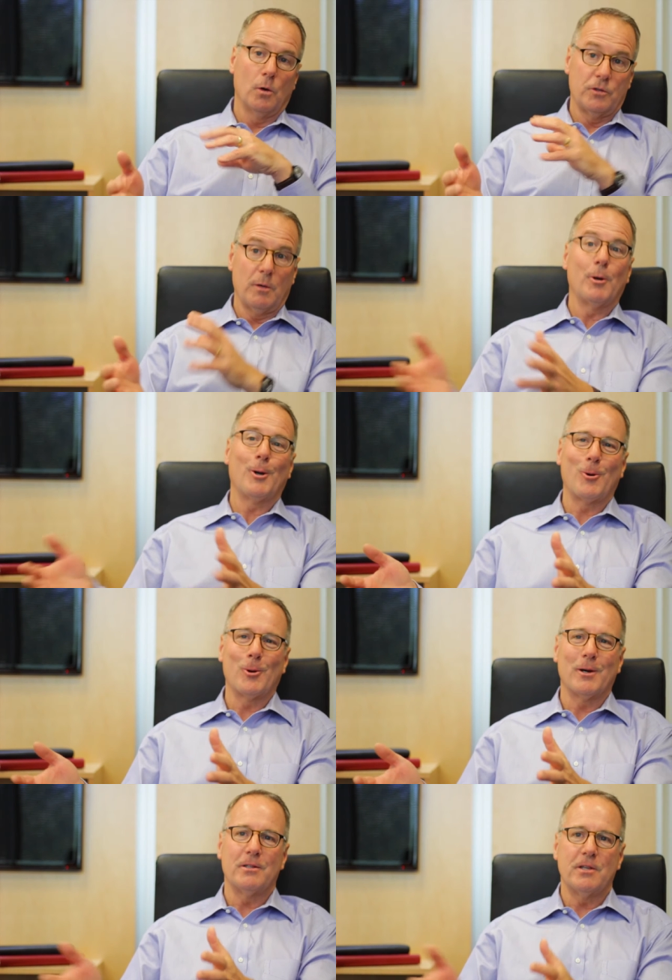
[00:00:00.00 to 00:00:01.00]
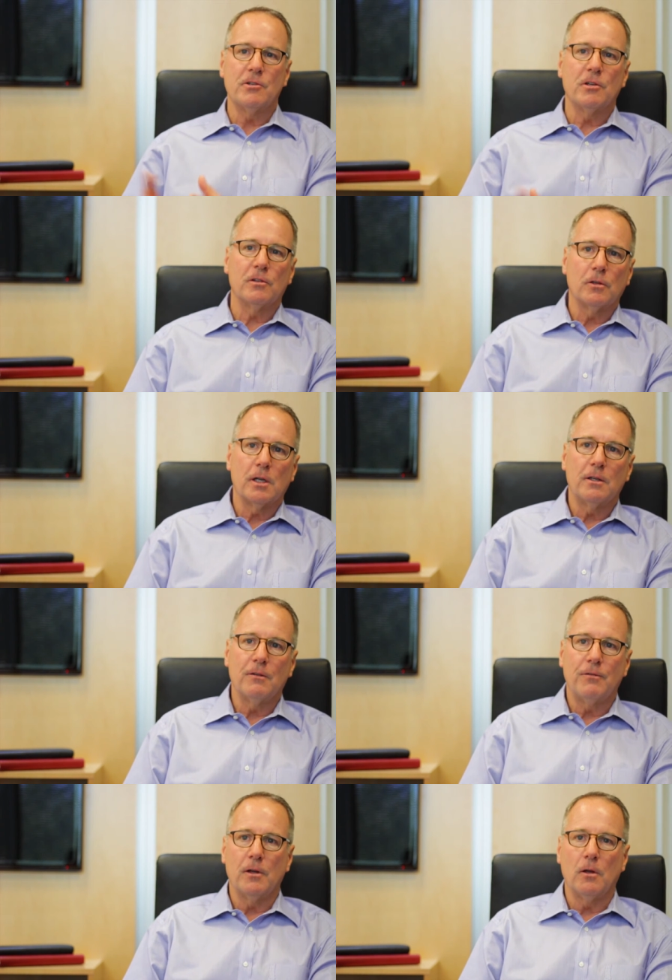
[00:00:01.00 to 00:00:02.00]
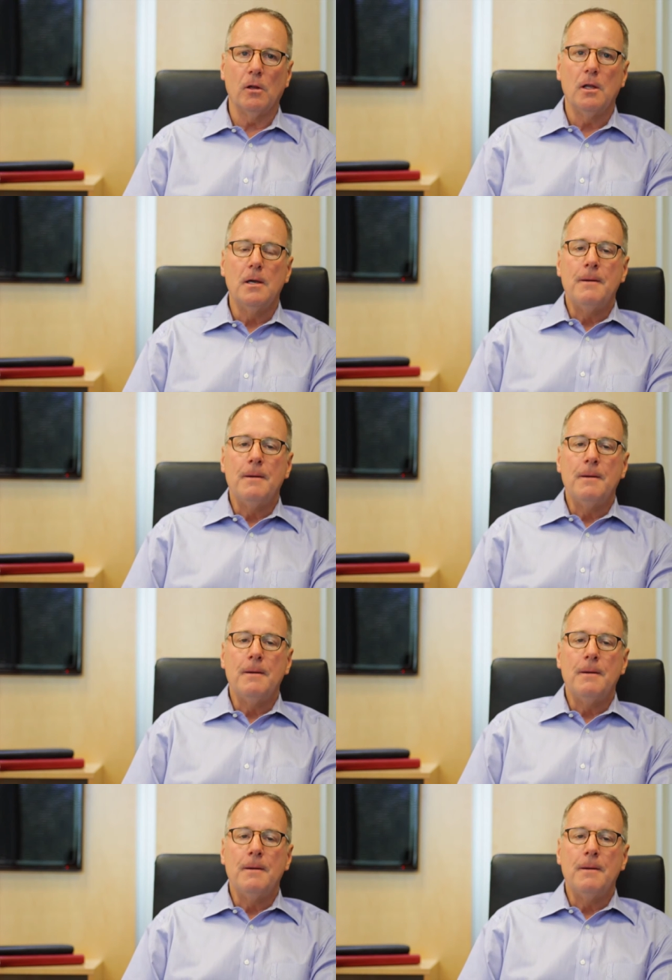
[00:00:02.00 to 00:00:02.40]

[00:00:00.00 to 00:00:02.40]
or someone in an organization is looking to fill,